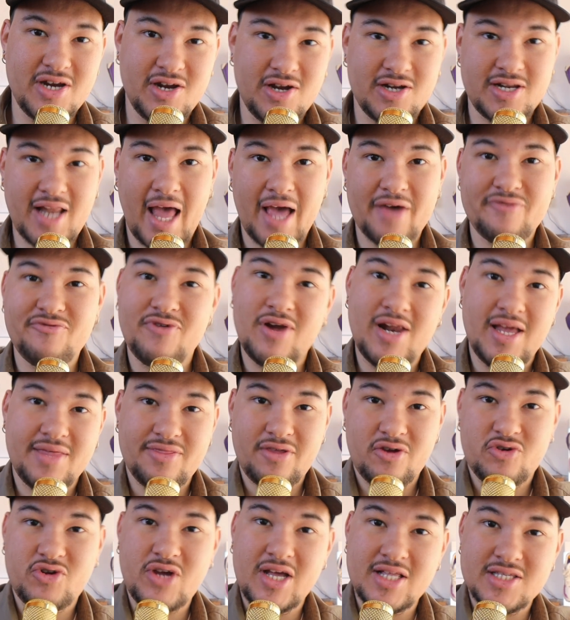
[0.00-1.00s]
and not like following
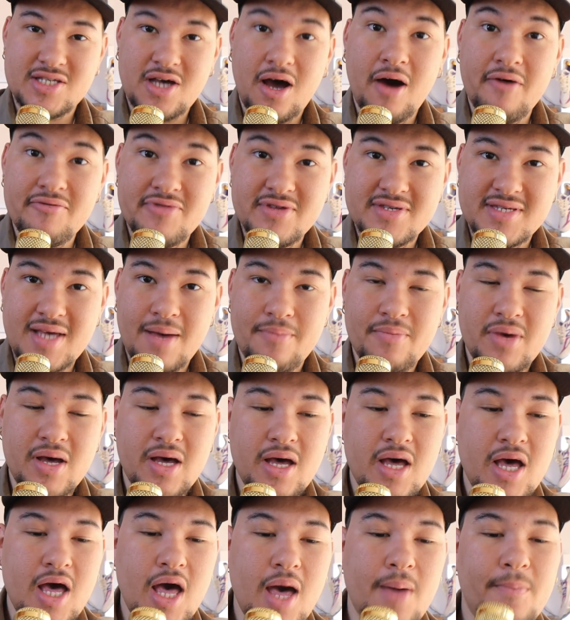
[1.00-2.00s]
the trends of the
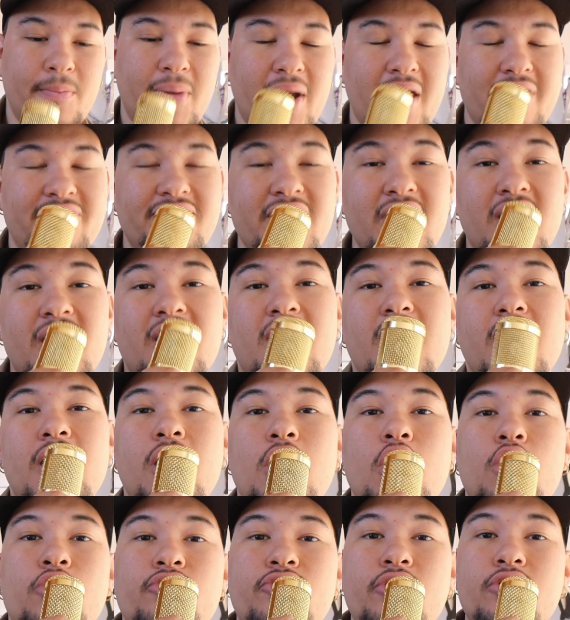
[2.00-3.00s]
Samba. But I think
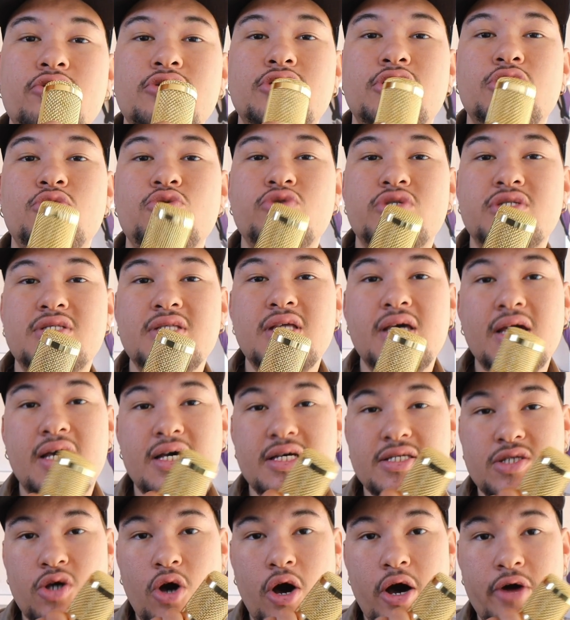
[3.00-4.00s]
those 2
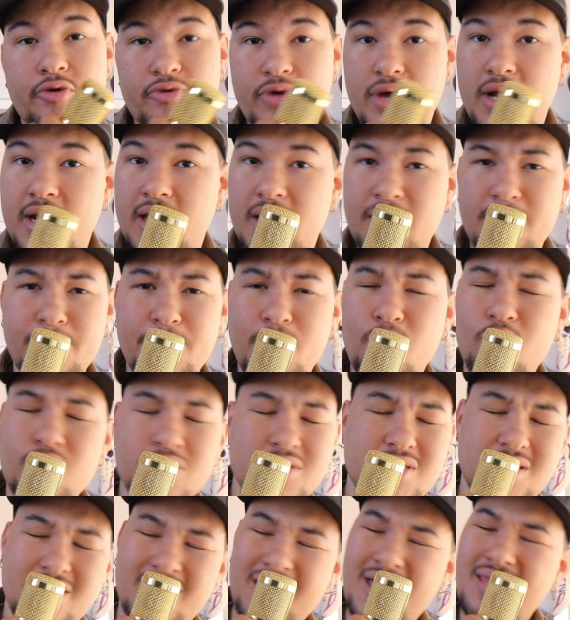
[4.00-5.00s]
sneakers are really
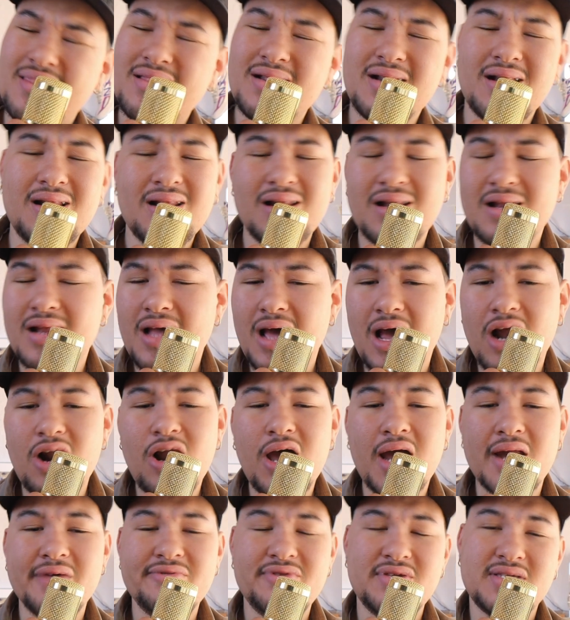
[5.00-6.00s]
important, and a
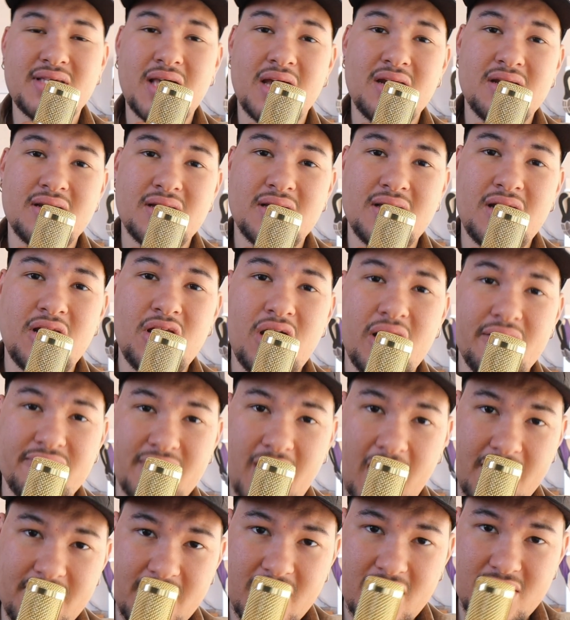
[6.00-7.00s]
lot of the other
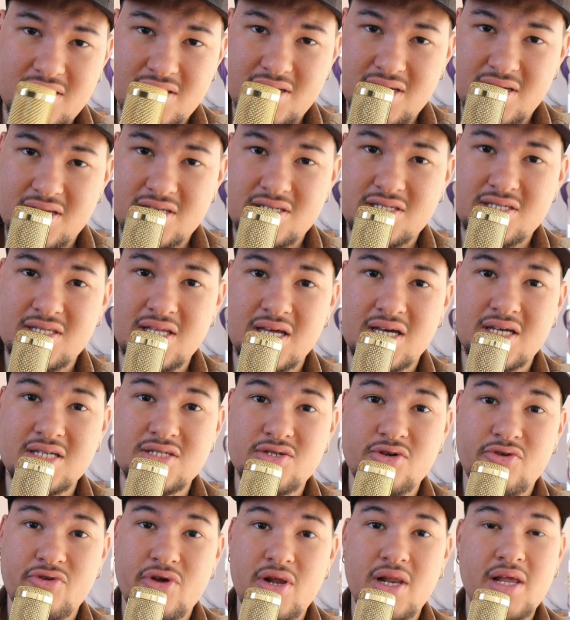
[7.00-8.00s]
Adidas
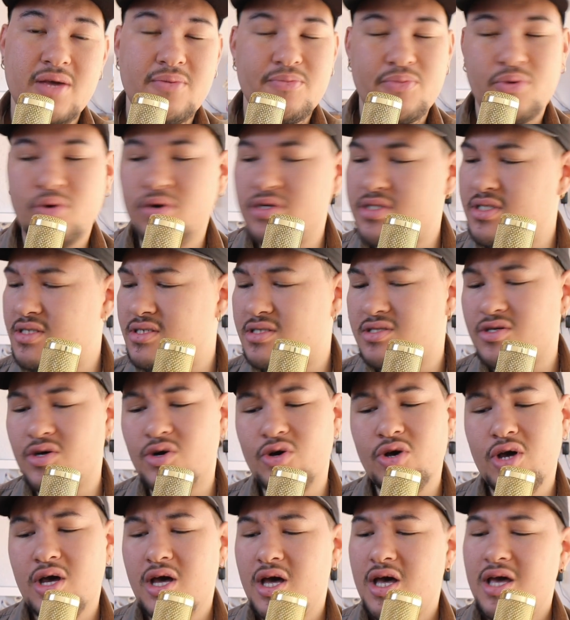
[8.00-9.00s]
sneakers are really important.
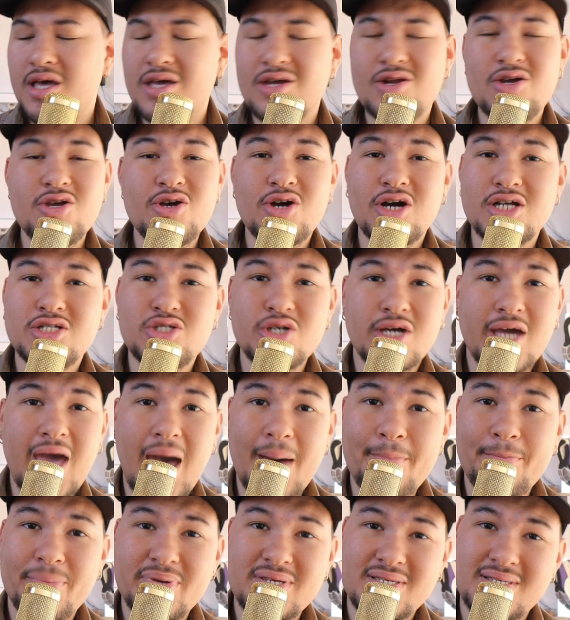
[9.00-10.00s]
So you got your
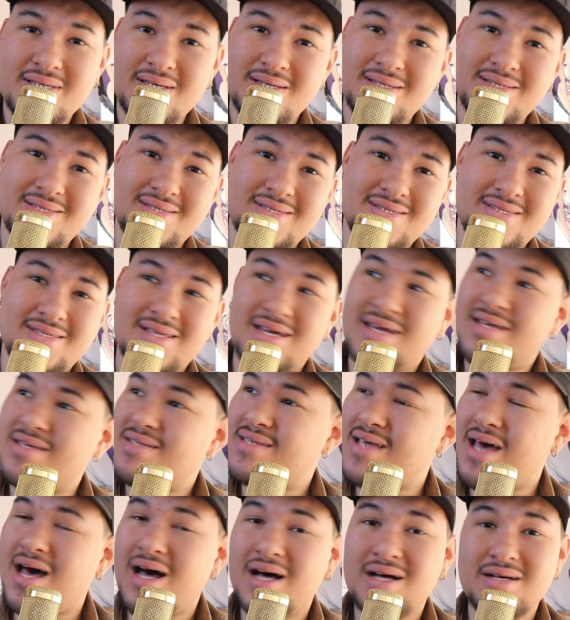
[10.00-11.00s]
campuses, the
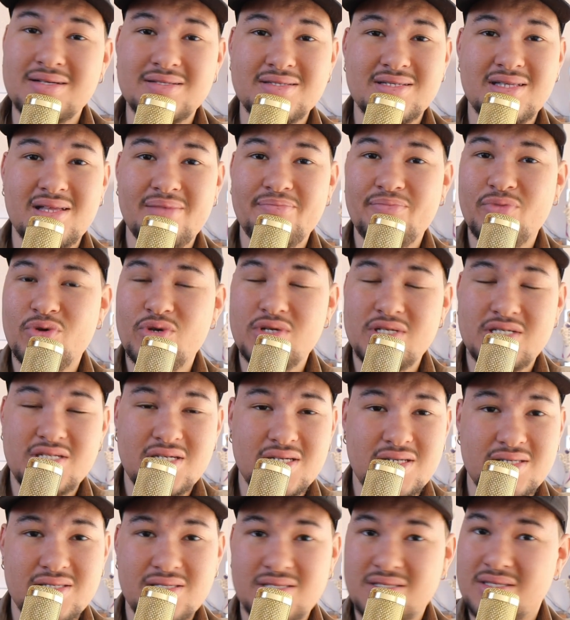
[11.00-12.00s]
Gazelles, the
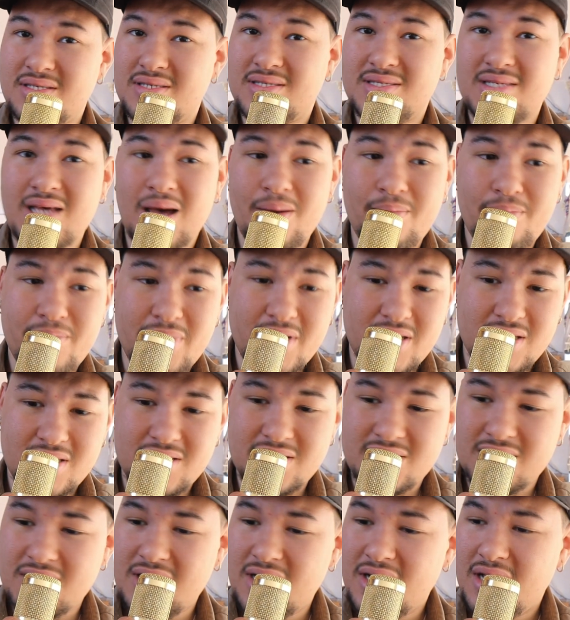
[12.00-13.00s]
Munchens, the
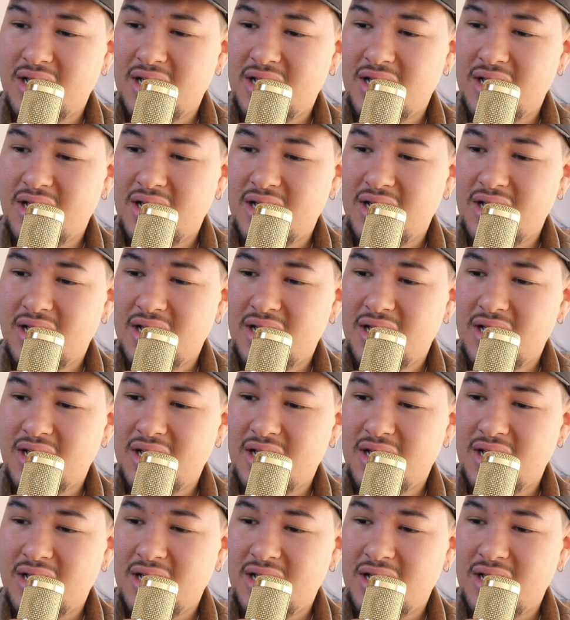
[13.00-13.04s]
Sambas,